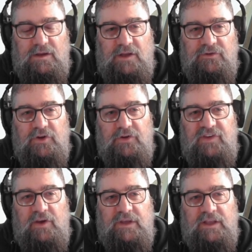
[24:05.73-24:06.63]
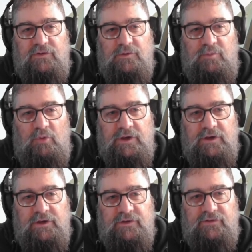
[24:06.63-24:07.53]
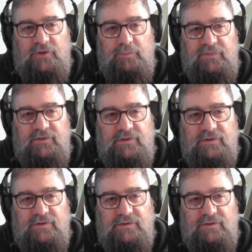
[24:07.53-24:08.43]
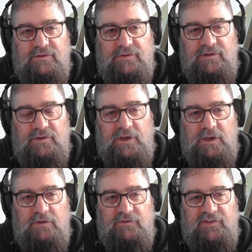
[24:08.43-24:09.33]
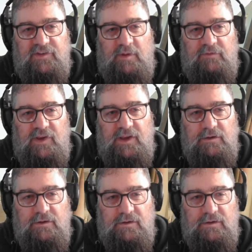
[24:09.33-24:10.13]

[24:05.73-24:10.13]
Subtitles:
And you'll notice how it gets to a point and it stops. There we go, just above 10.